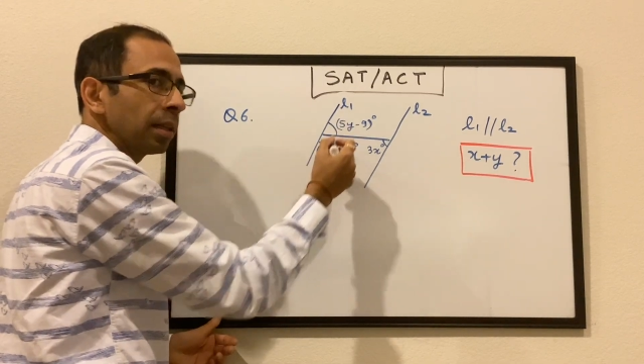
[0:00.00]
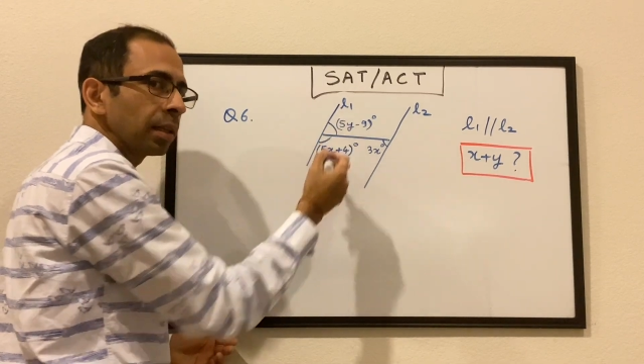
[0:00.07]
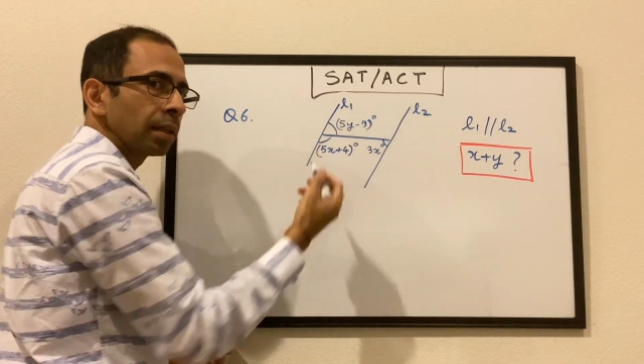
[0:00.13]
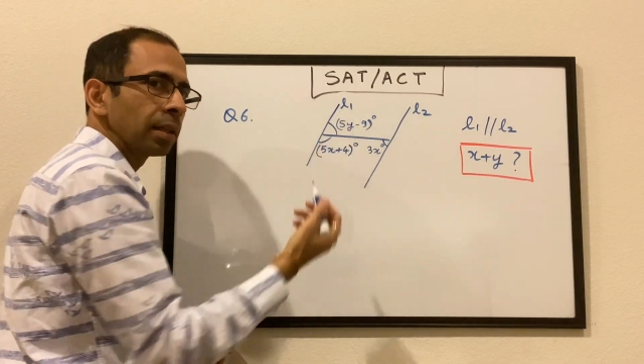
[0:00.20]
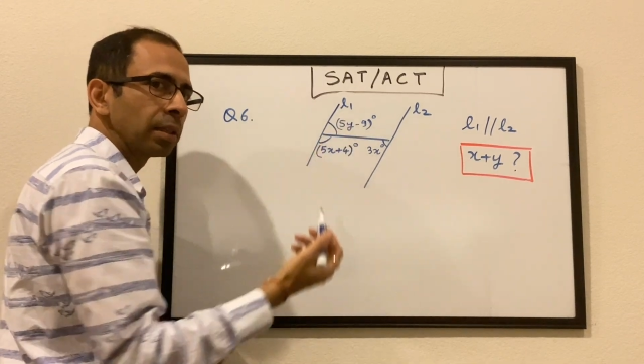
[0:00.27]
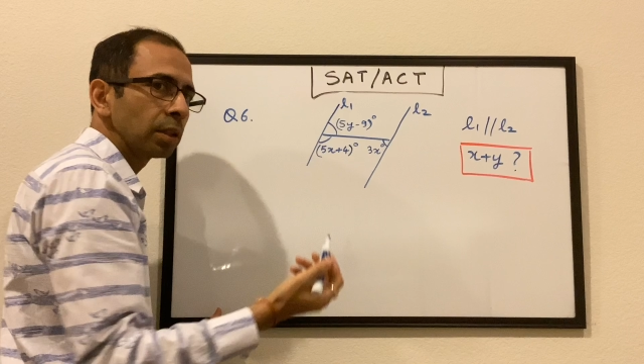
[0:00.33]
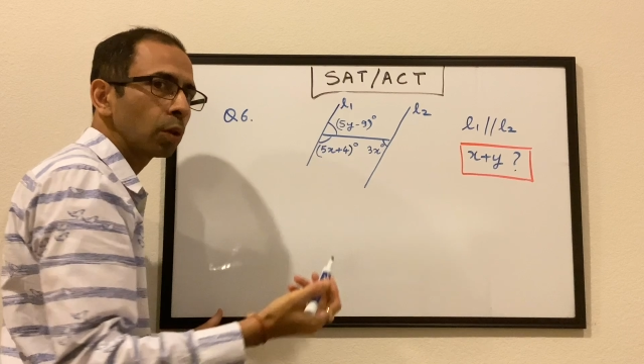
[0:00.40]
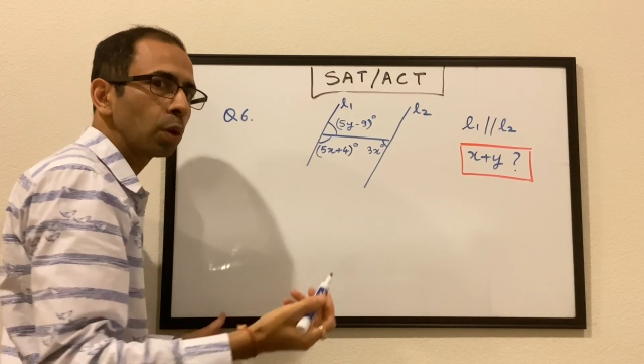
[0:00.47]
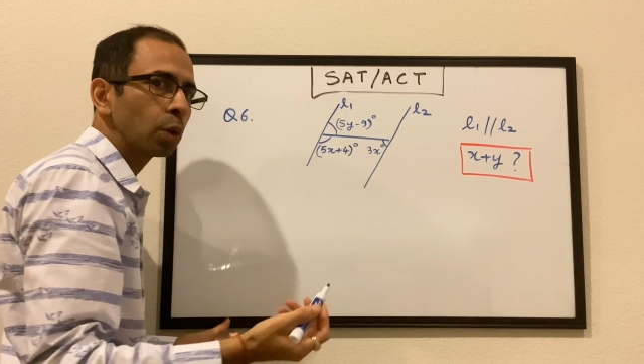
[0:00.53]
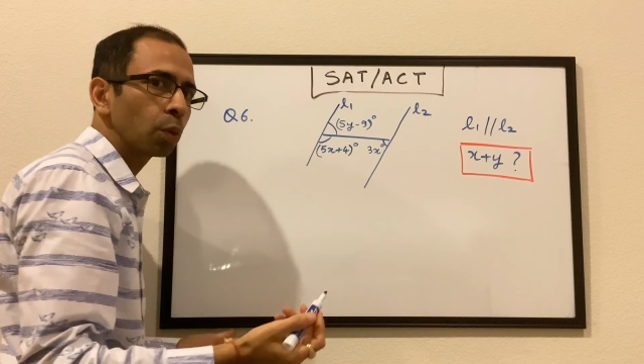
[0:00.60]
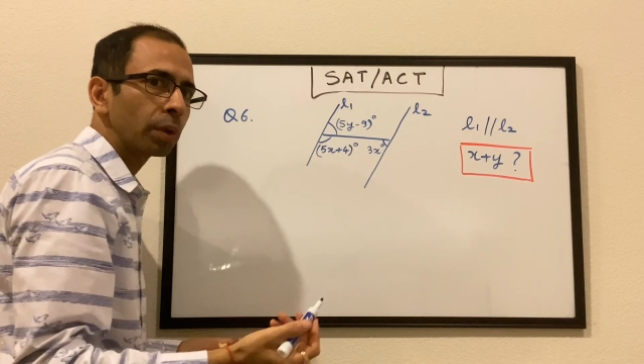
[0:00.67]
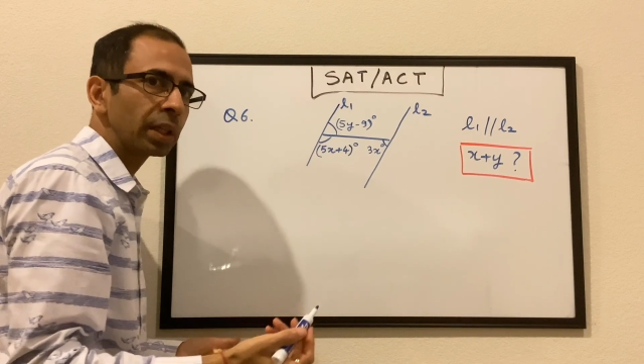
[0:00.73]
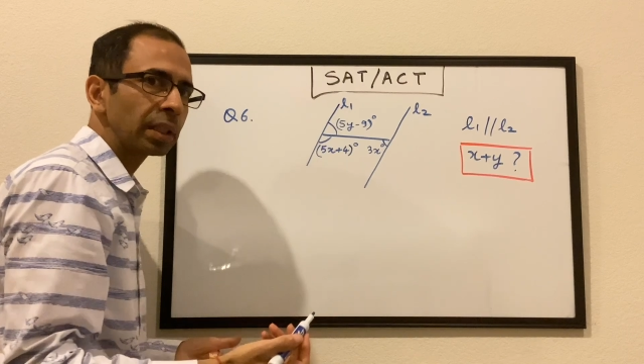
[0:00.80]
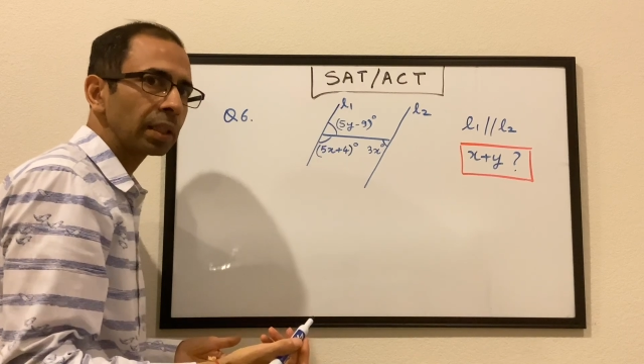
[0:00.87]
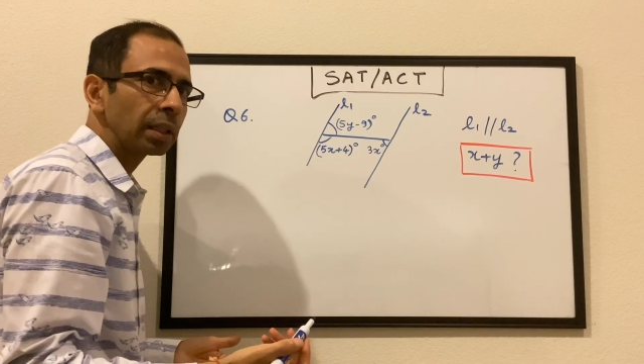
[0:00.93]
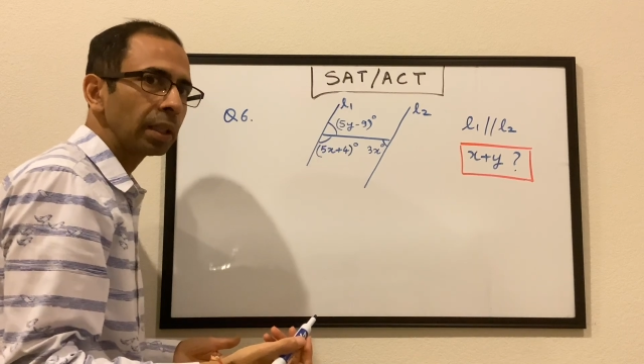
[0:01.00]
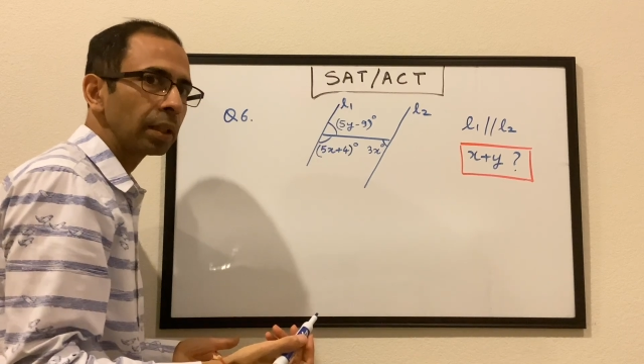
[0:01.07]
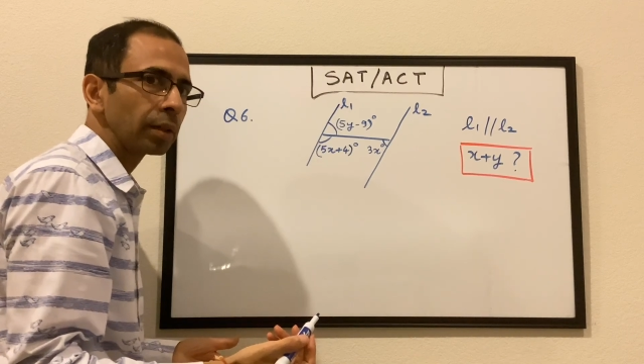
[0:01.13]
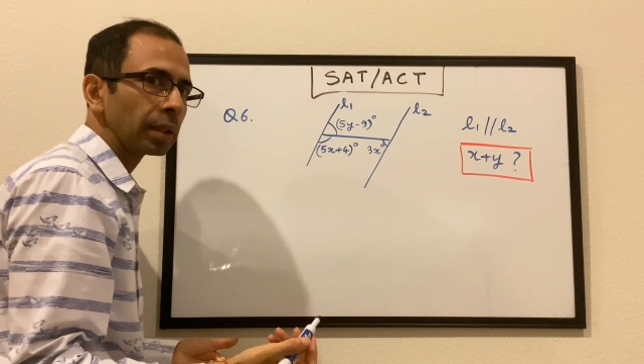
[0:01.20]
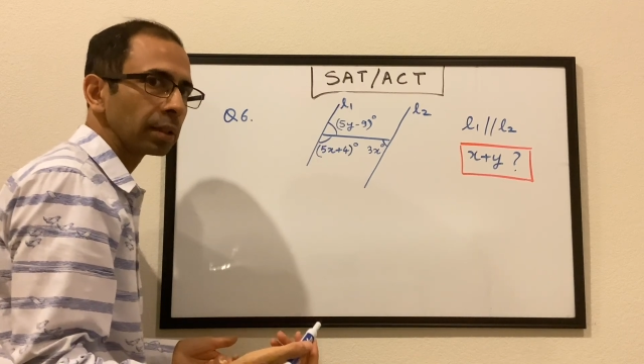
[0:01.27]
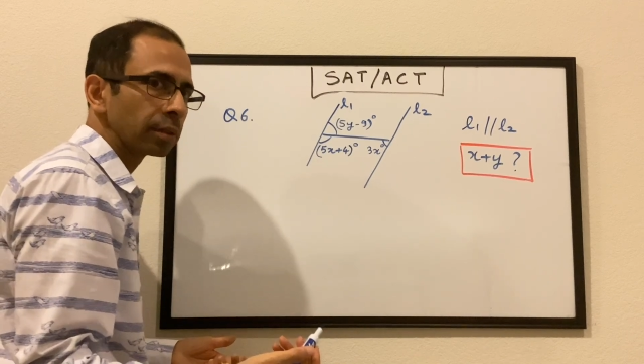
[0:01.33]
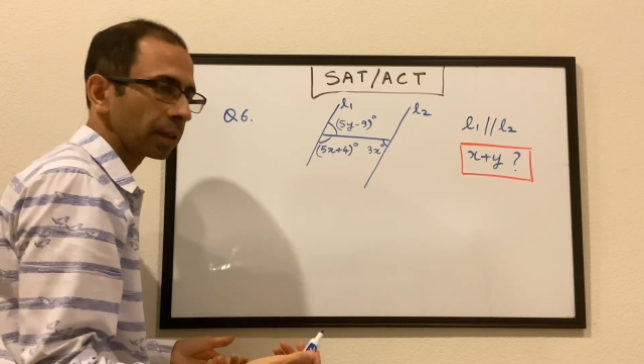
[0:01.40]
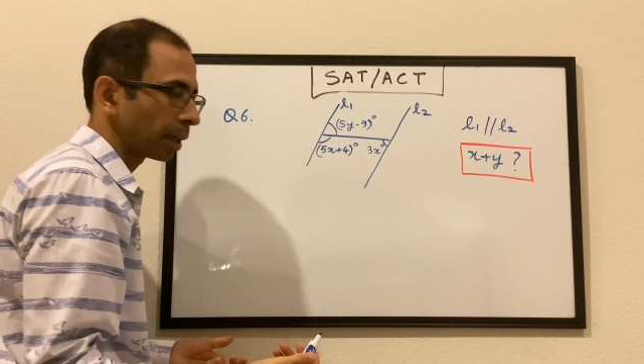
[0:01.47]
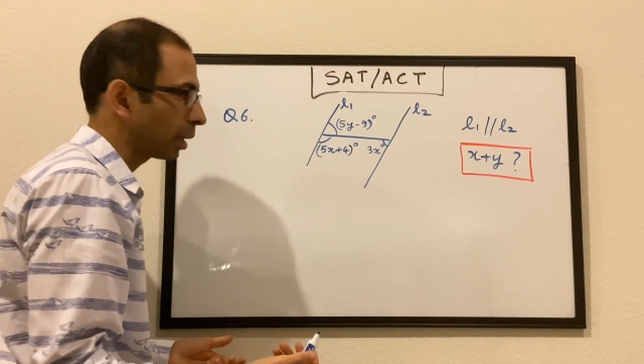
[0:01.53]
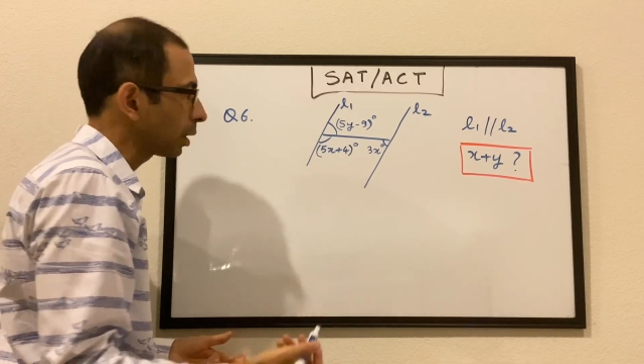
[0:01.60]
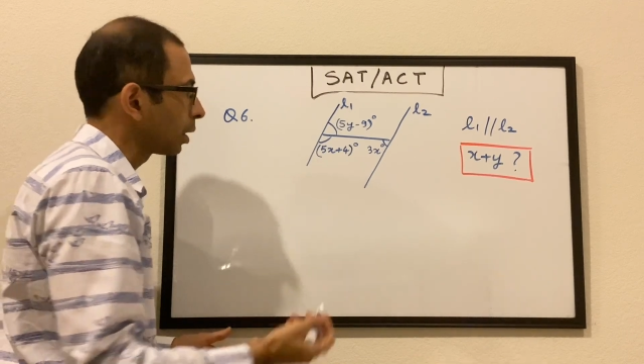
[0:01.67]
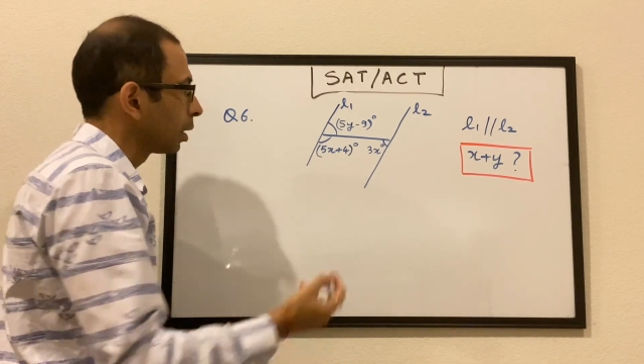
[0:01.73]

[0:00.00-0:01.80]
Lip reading: is equal to 180 degrees, right?